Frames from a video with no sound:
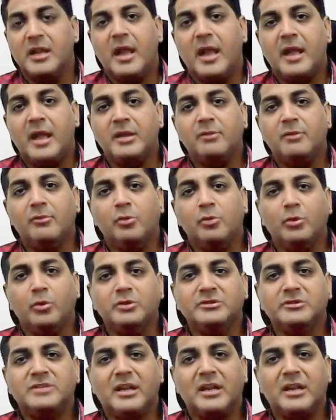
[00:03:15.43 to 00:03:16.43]
And you'll
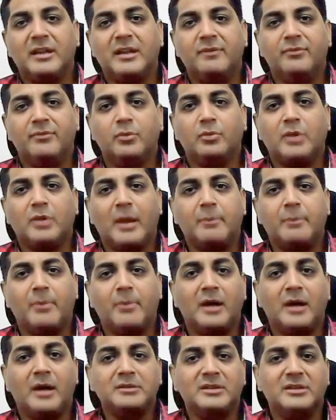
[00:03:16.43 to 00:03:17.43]
notice that if you type
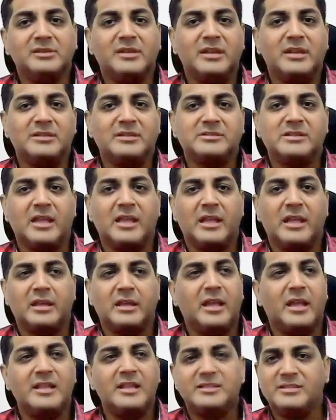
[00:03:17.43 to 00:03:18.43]
other things like
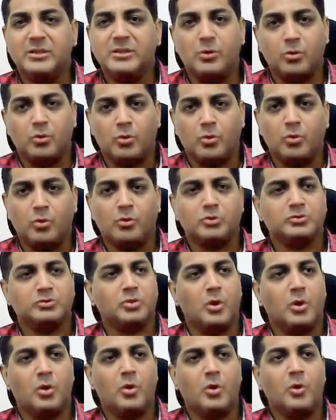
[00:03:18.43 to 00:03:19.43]
SEO course
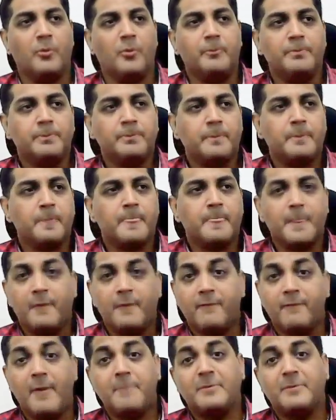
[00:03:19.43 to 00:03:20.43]
or
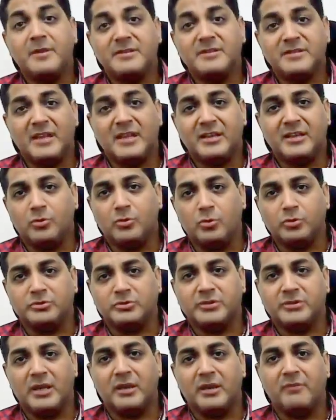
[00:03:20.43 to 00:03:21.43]
web design course,
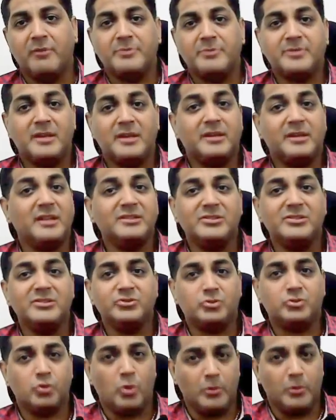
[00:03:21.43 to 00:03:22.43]
then our website doesn't
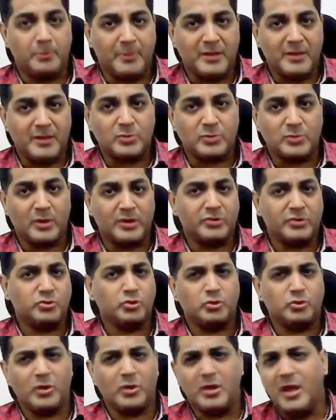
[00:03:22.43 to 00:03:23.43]
show on page 1, it
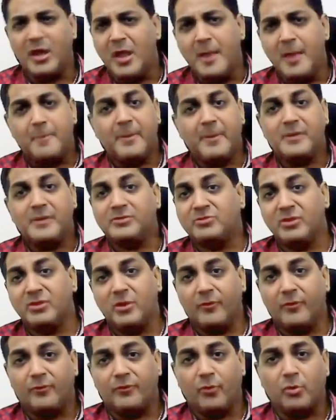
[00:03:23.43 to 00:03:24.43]
shows on page
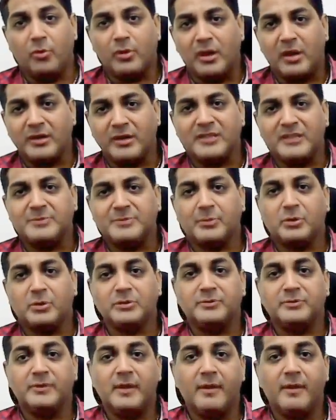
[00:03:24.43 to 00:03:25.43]
3 or 4, and that's
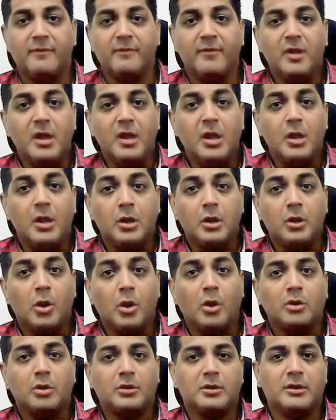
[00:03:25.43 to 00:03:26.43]
because we have
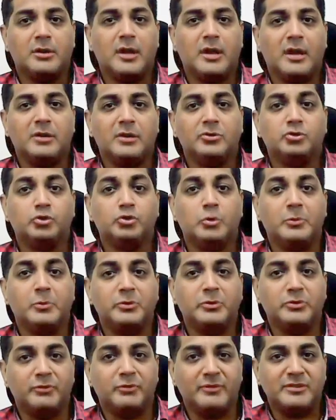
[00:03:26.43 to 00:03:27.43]
not done so
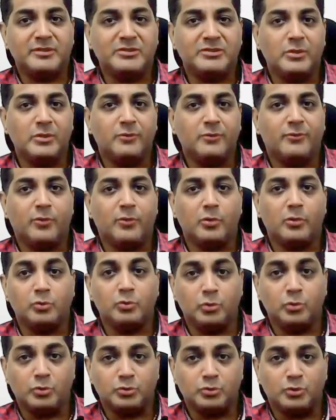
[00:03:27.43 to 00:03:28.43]
much of SEO for
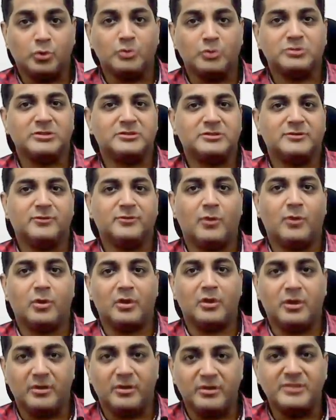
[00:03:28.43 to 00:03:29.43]
those courses
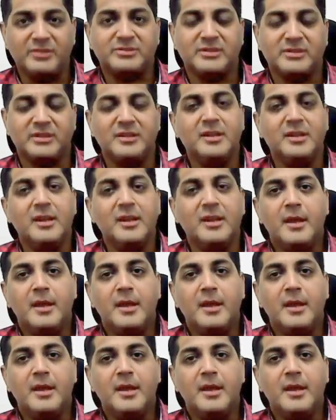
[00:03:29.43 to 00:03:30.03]
for a reason.